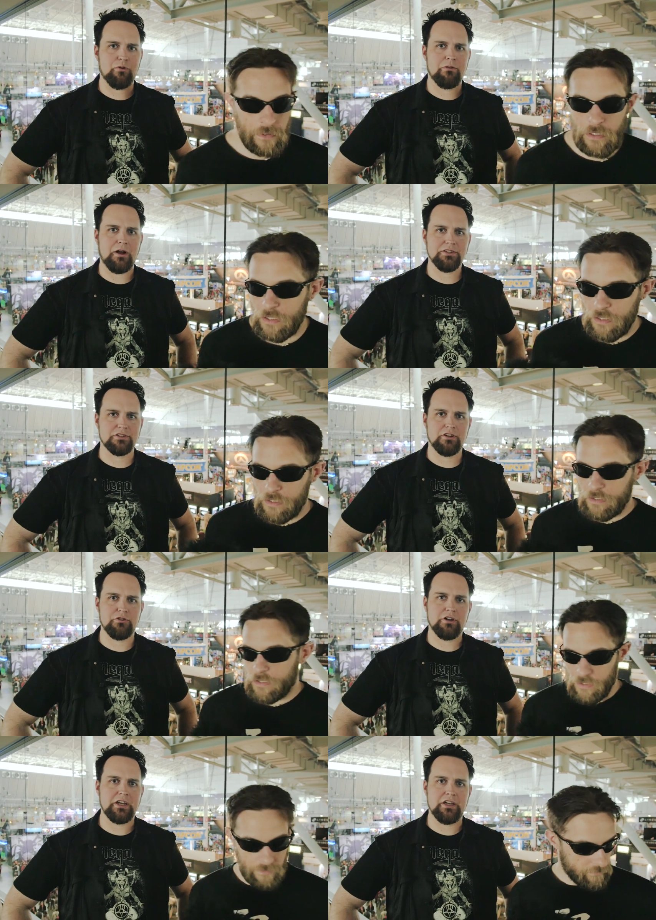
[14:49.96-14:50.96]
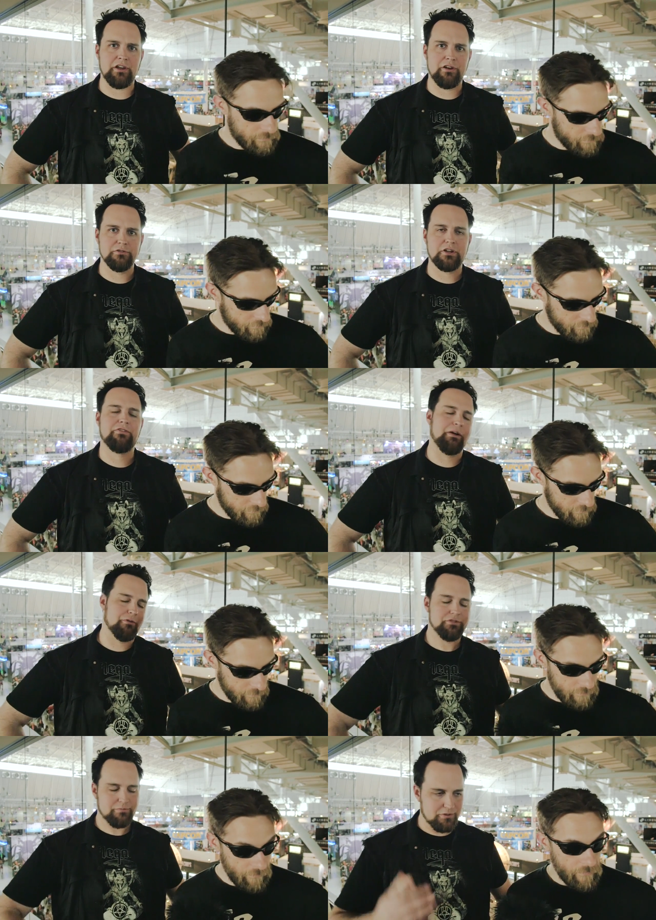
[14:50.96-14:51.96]
Speaker 1: we're in Boston. No, you're not getting any news. All right, fine. We'll
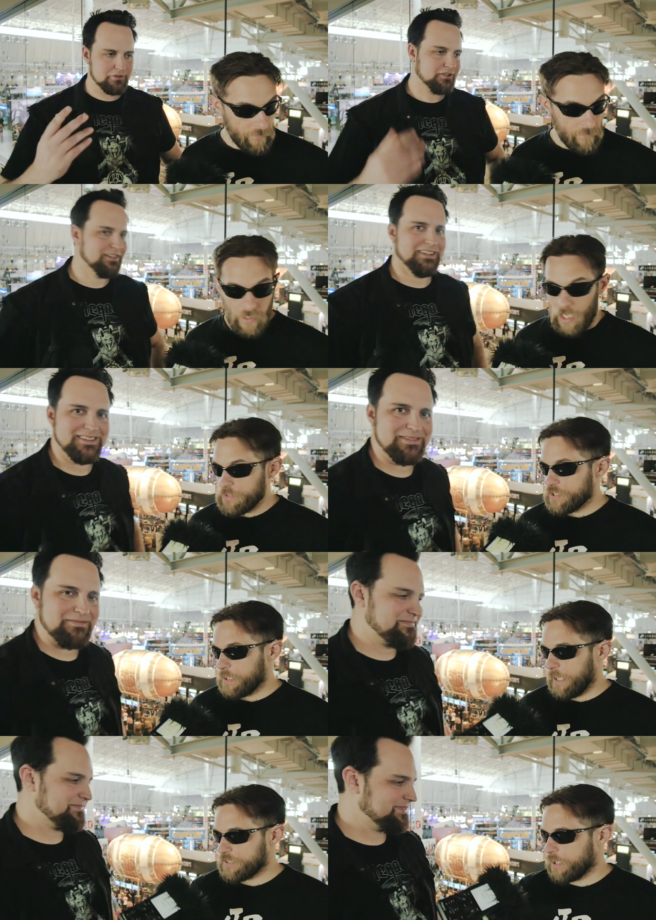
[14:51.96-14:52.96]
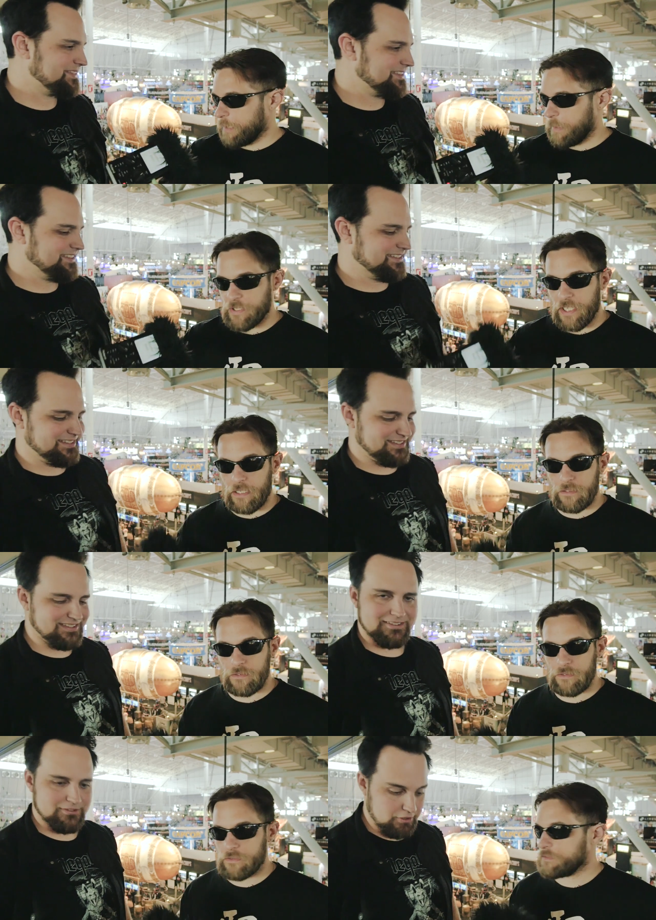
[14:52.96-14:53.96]
do some news. I'm just gonna mic drop. How about that?
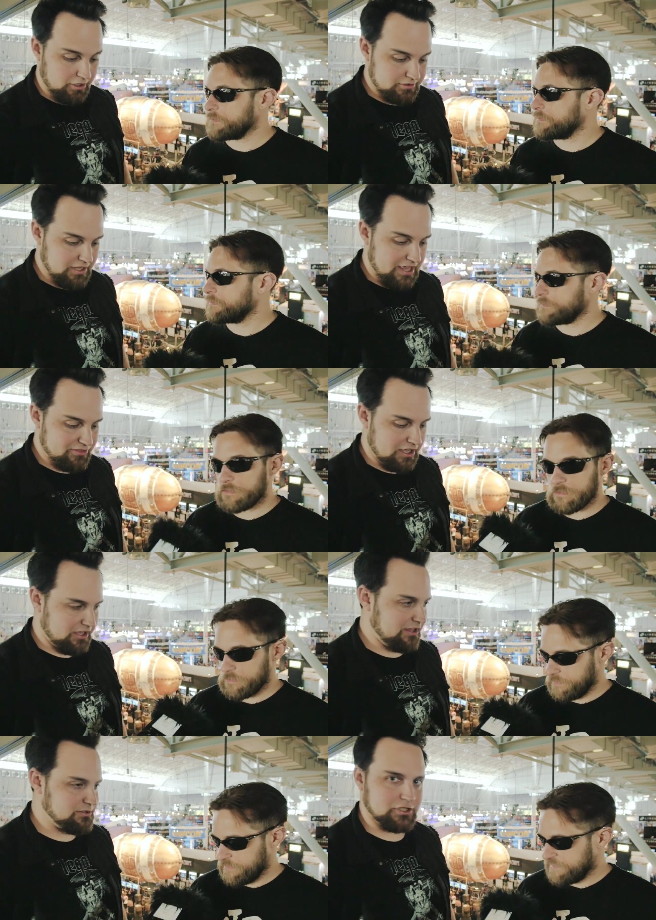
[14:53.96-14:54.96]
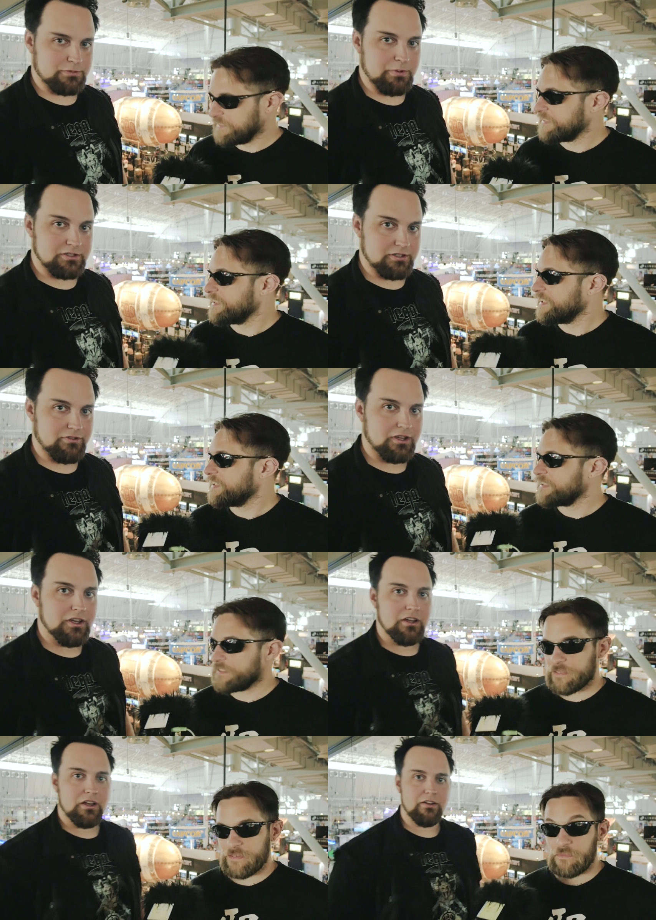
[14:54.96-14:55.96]
Not that thing. That's expensive.
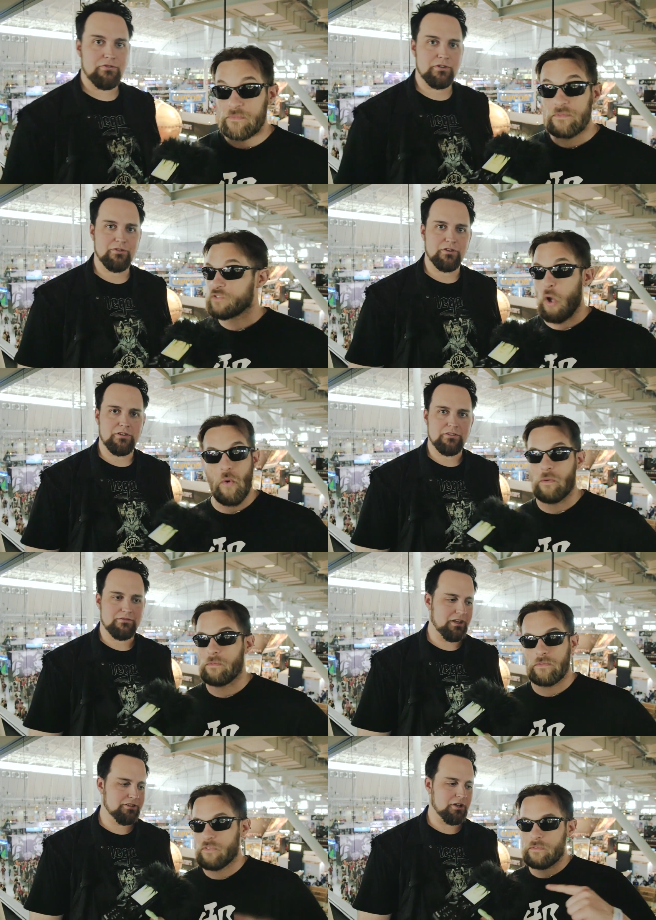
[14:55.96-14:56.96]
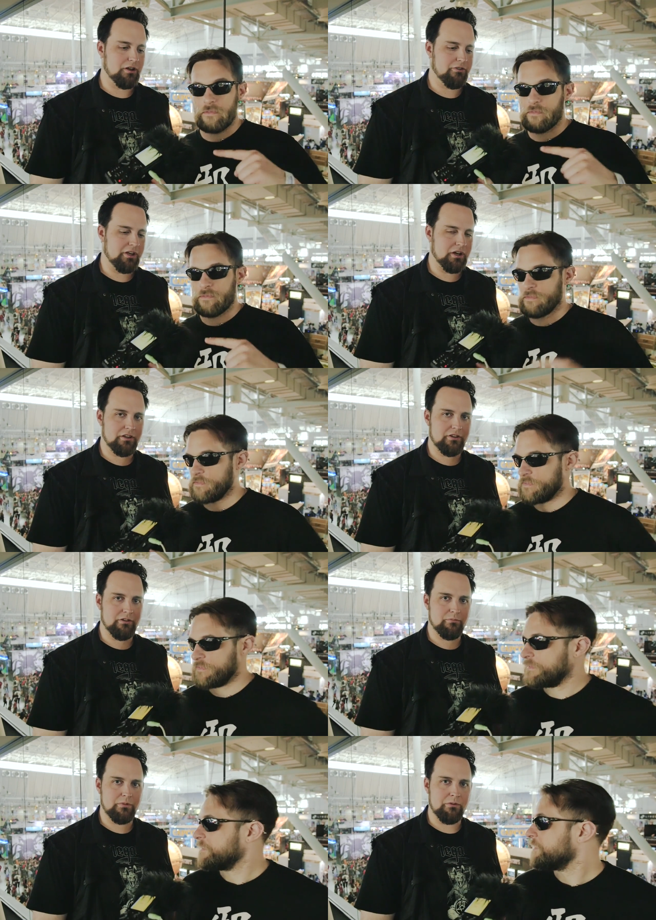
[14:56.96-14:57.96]
If you, uh, I saw a thing on
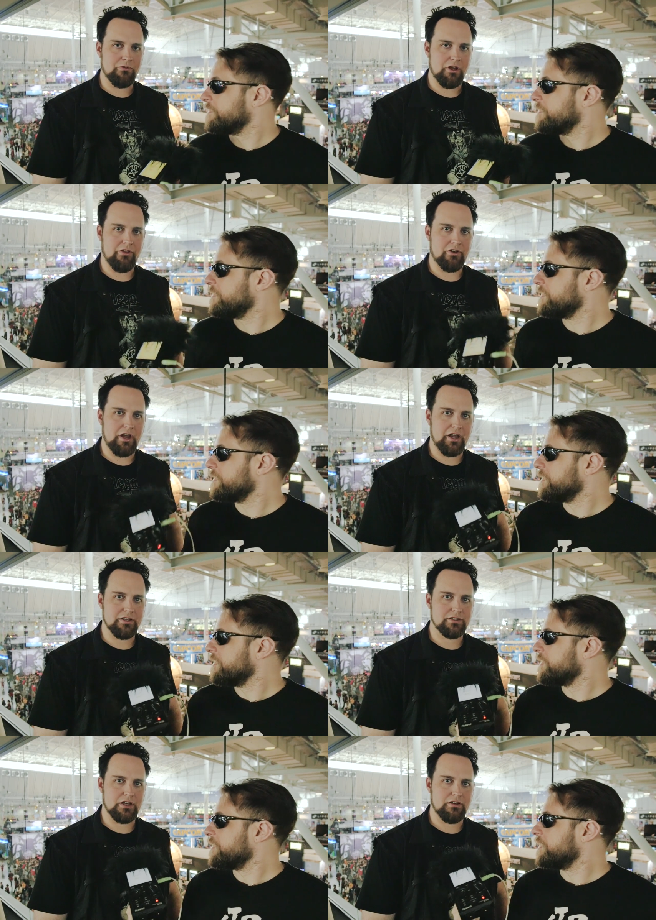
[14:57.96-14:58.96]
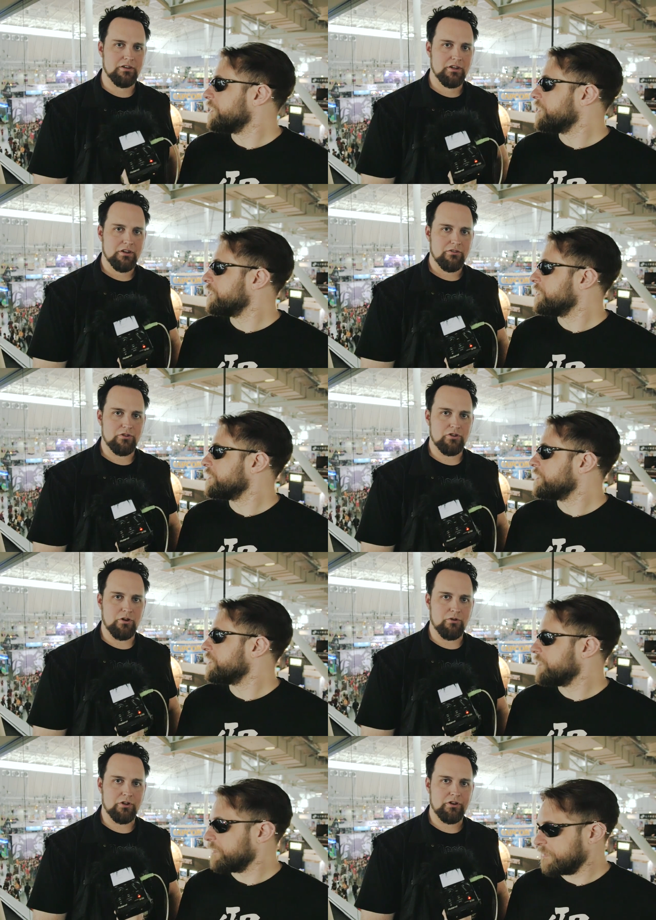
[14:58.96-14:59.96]
the meme the other day. It said that no
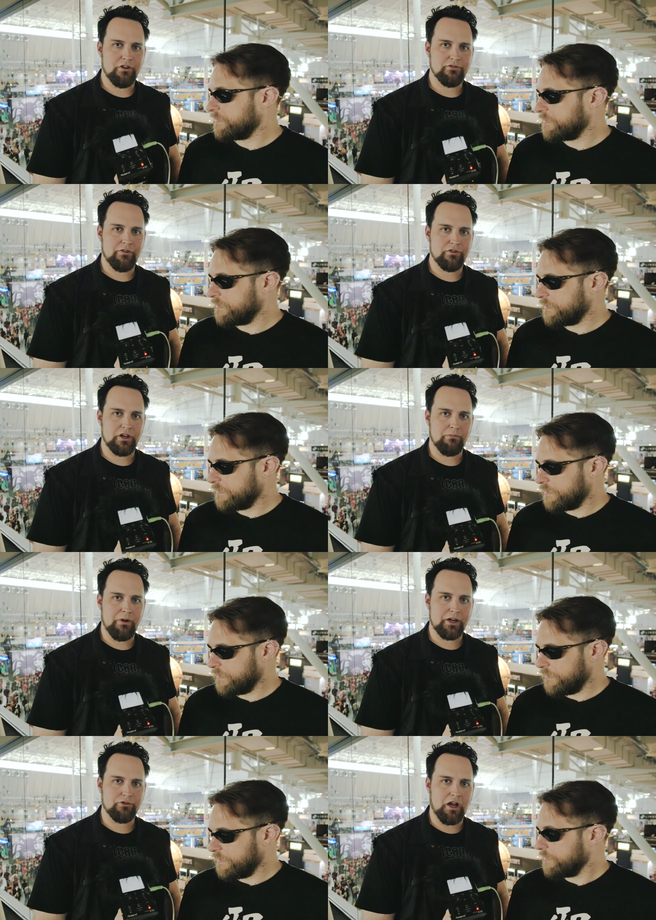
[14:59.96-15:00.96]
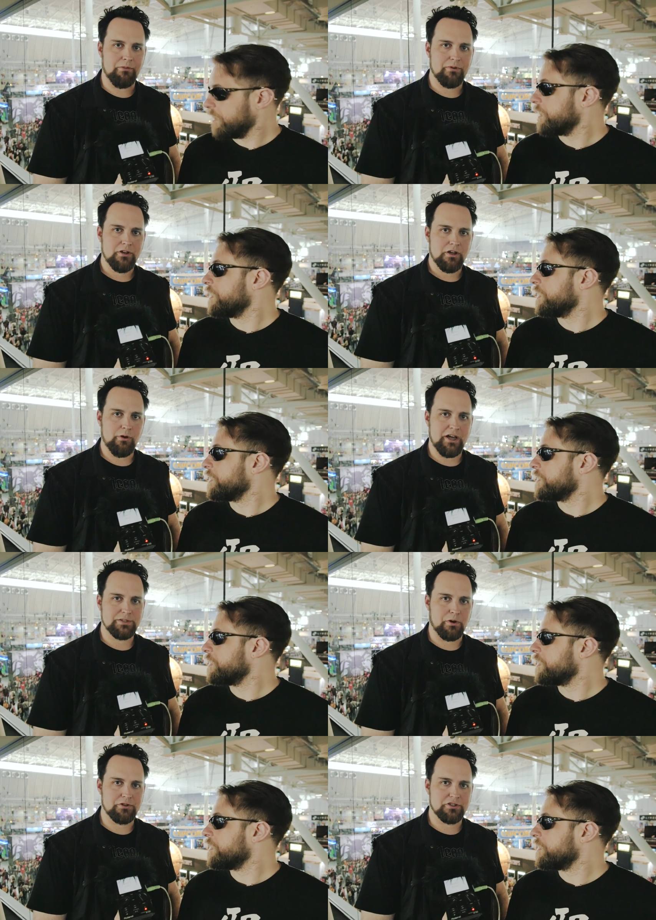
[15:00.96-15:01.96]
one has ever done a mic drop who has
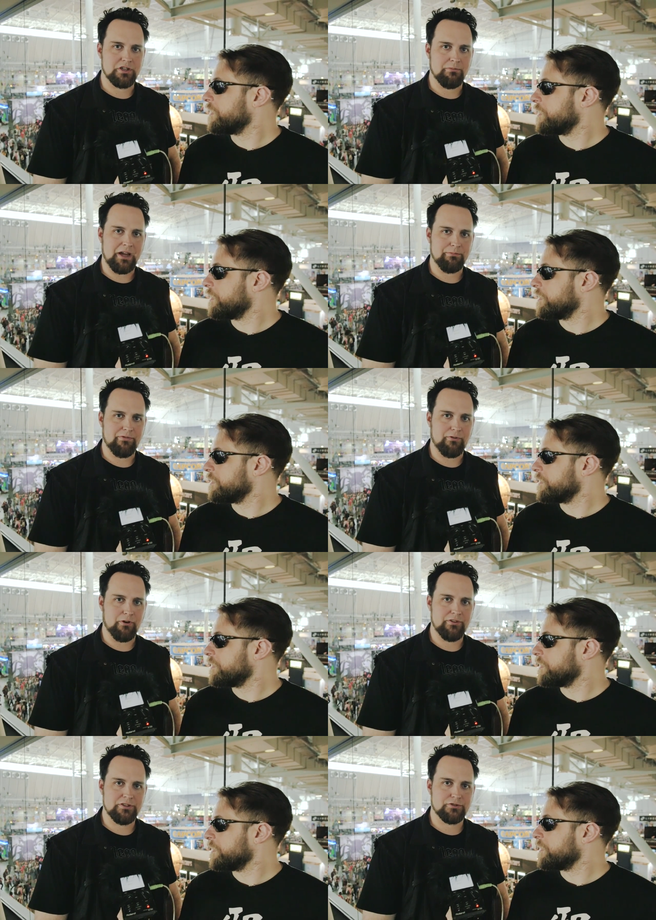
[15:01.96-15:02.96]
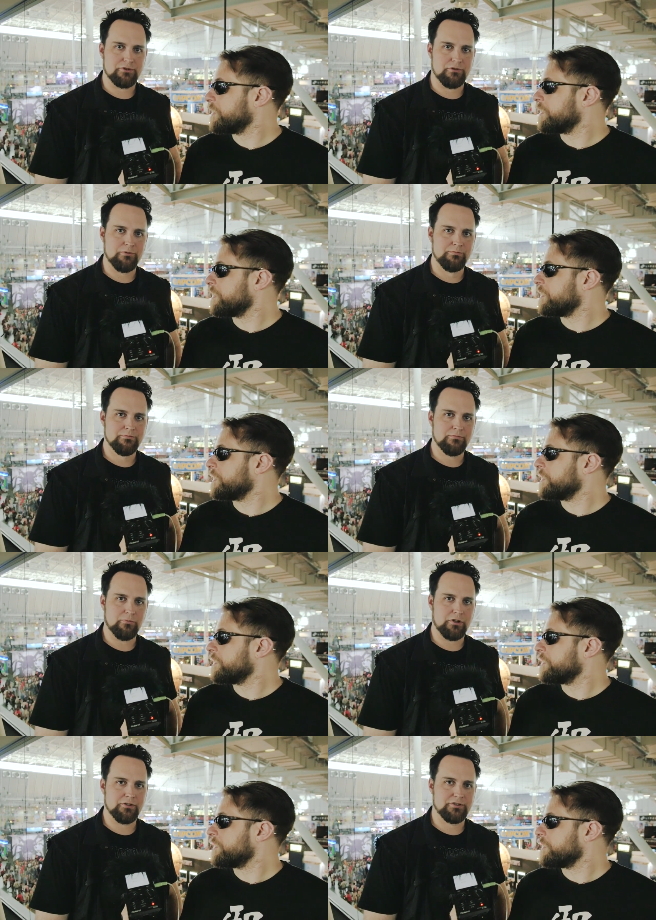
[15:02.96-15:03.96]
purchased a mic before, and these are true
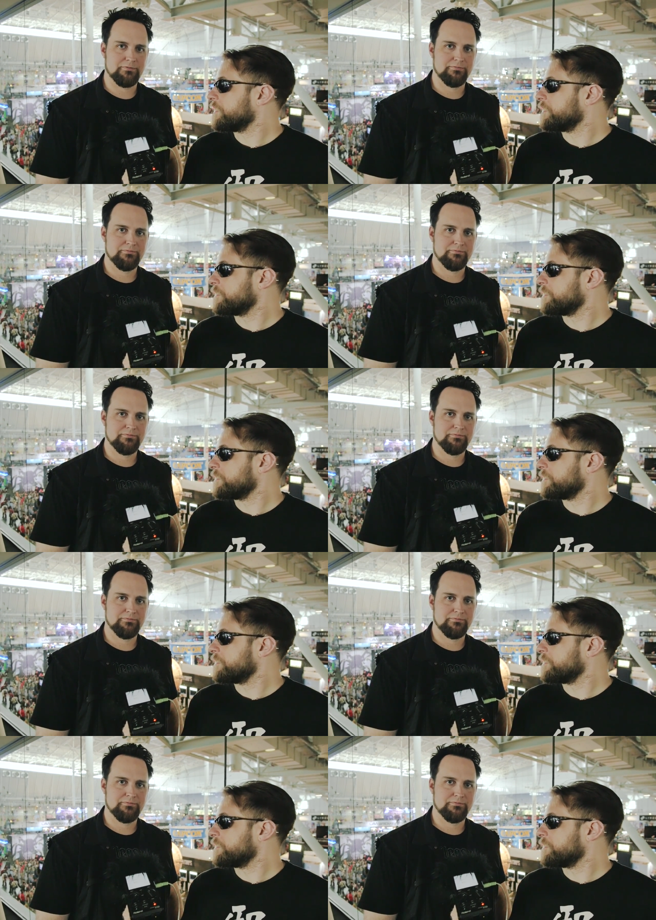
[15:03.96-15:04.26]
words.